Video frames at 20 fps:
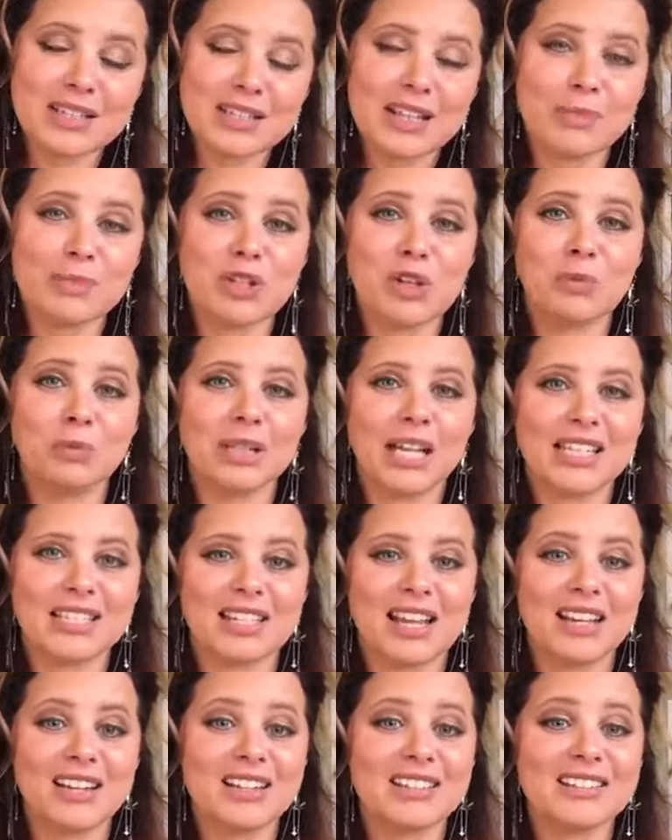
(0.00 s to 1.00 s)
because I'm so
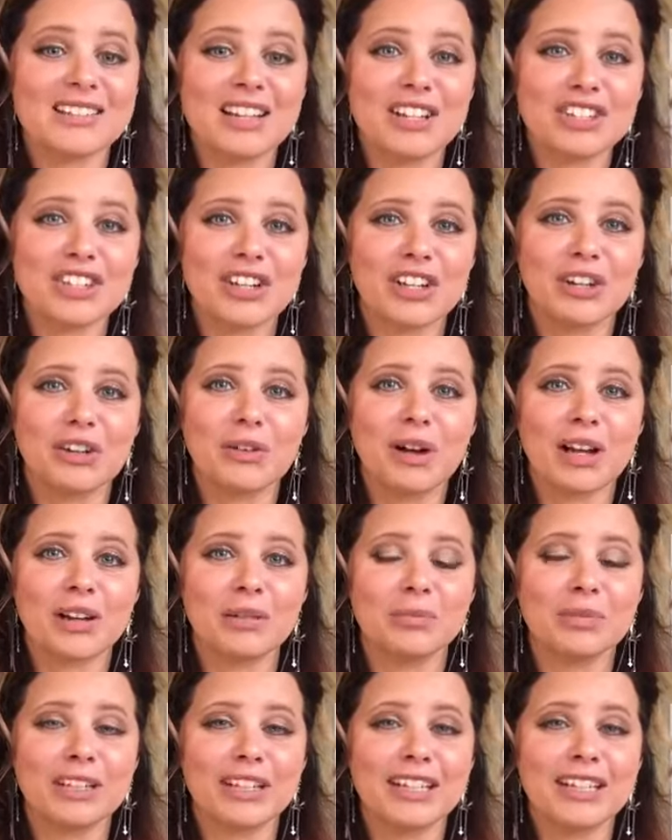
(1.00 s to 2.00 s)
blessed that it is such an
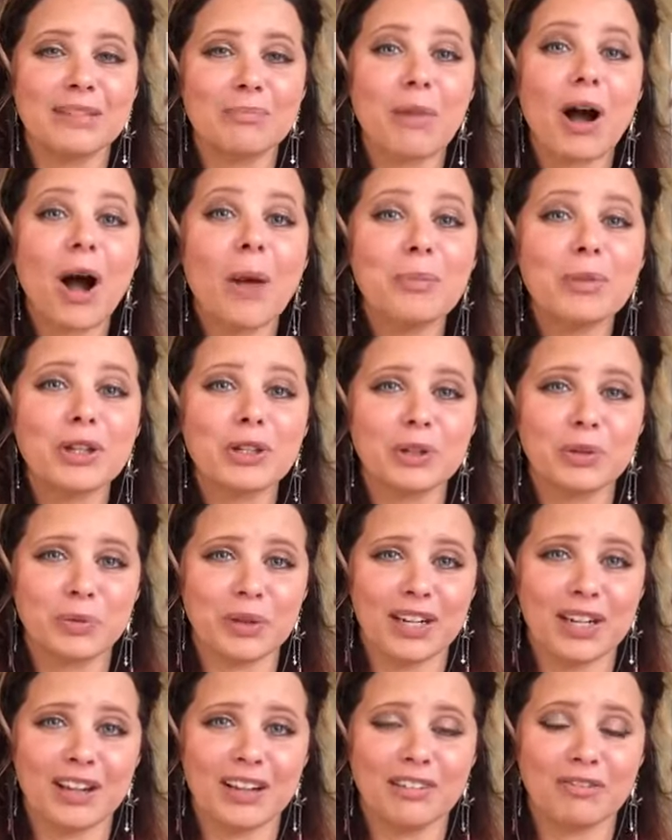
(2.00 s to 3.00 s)
incredibly
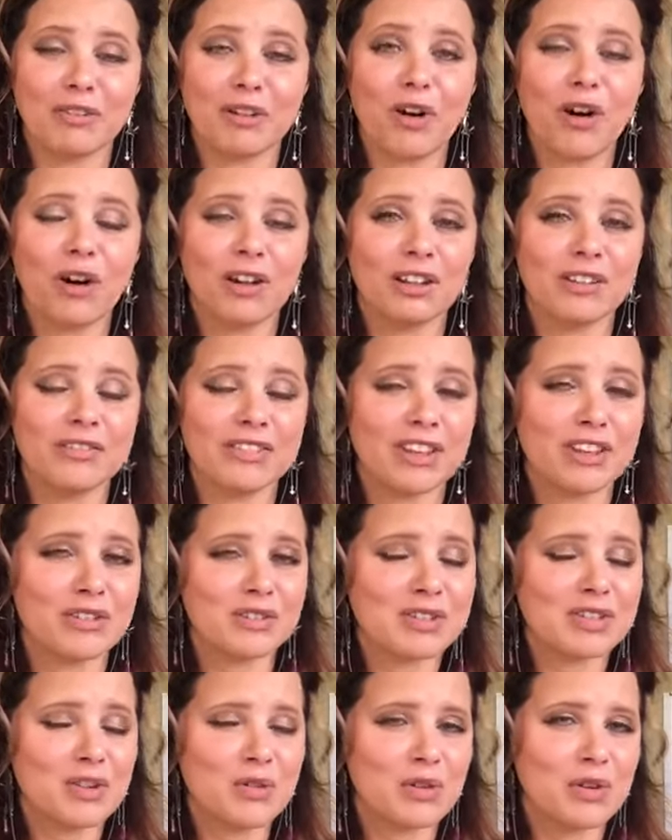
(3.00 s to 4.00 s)
popular reading for all of
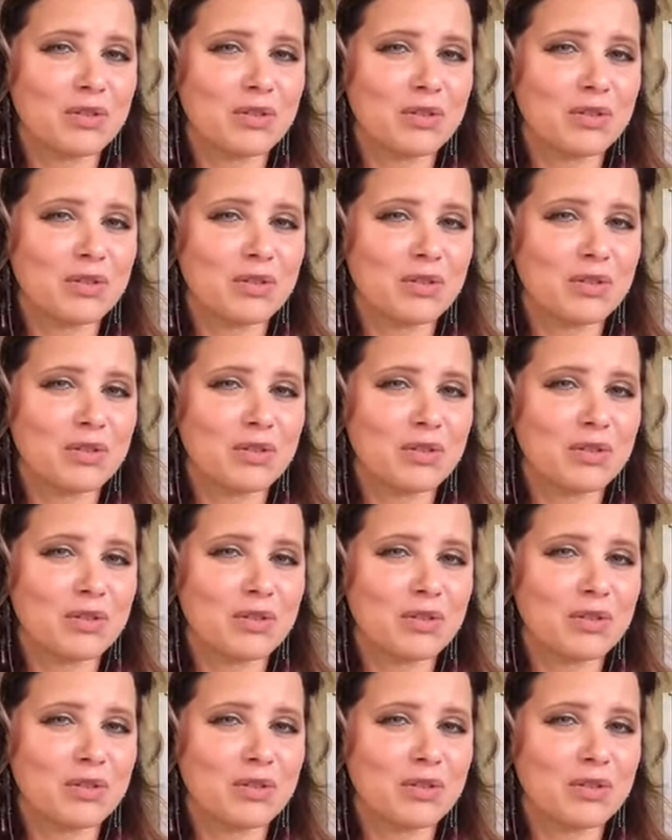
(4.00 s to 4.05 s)
you.